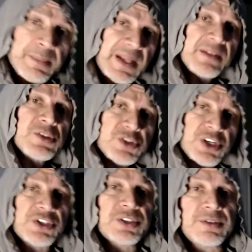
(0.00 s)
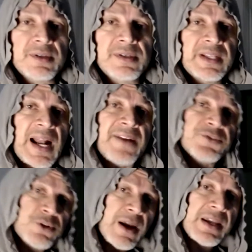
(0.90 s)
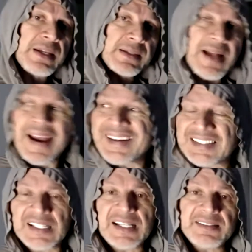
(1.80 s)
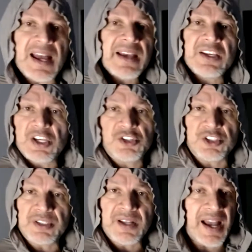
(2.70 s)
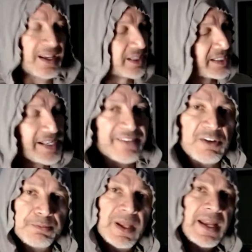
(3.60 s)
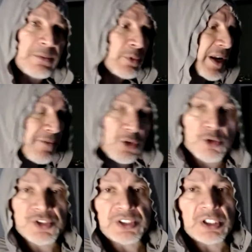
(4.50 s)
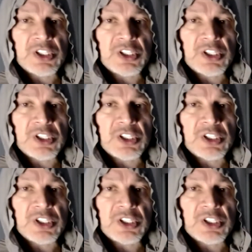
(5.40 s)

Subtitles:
made a decision that after I eat, I clean that kitchen. I clean every plate, whatever goes in the